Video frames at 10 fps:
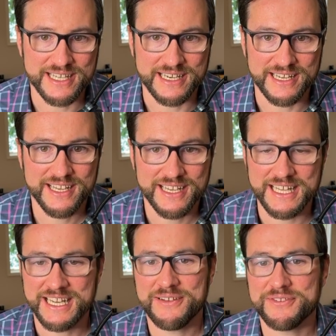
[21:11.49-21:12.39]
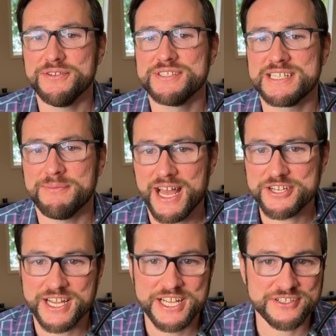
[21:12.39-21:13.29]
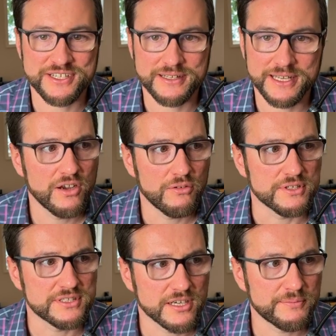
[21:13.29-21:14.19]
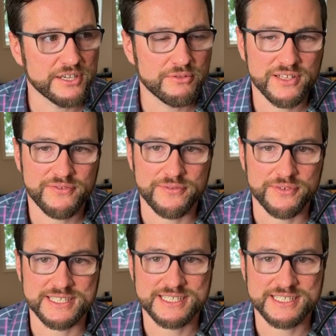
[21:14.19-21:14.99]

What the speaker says: and he didn't have to use his imagination to think, would Doug be qualified for this?